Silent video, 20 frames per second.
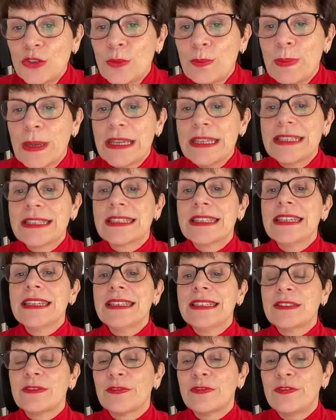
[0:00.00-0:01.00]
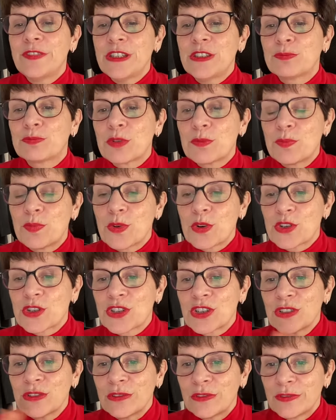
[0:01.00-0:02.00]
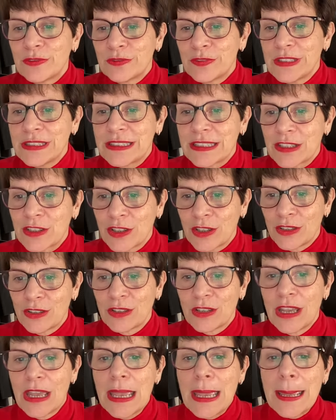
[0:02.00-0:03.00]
the basics, fit proportion, fit color,